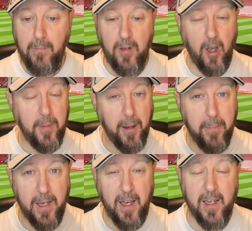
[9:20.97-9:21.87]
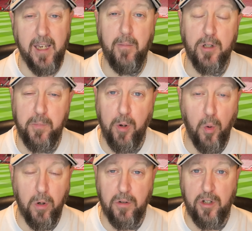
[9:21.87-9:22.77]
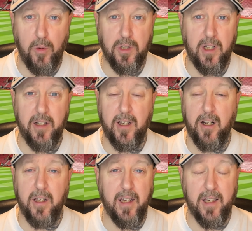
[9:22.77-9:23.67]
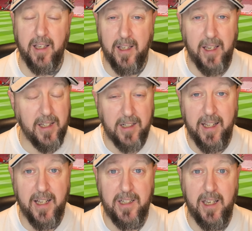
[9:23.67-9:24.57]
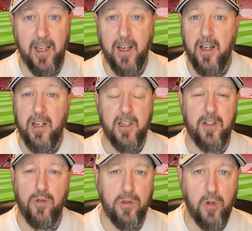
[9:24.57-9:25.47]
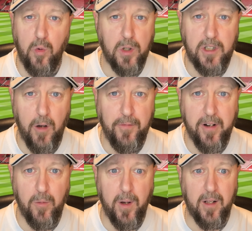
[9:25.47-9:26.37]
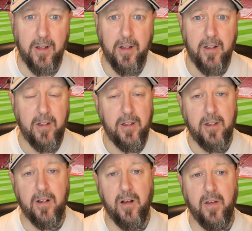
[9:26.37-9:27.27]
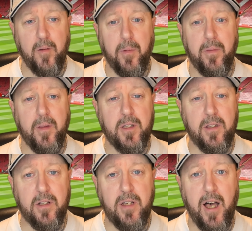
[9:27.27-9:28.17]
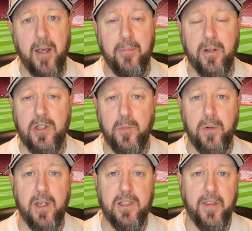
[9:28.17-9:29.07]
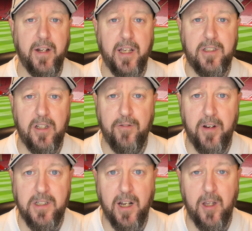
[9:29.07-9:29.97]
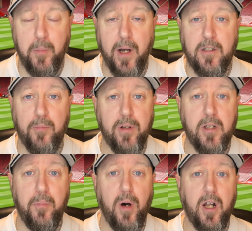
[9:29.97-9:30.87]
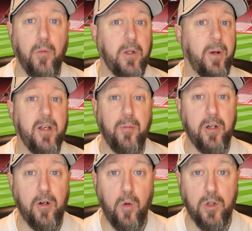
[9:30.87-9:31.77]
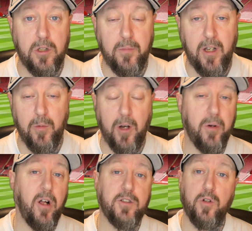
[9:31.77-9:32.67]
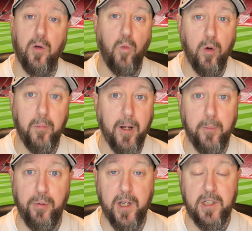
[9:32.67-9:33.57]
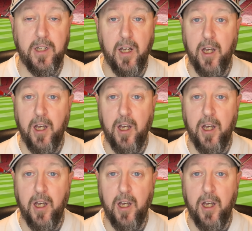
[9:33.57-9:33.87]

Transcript: um, Emmy again was poor on Tuesday night. He, he, he, is lazy. He doesn't close down very well. You know, and the, the, the time and space that the Leicester defenders had at the back to bring the ball out without anybody closing them down. Now, I know it's not a one man press,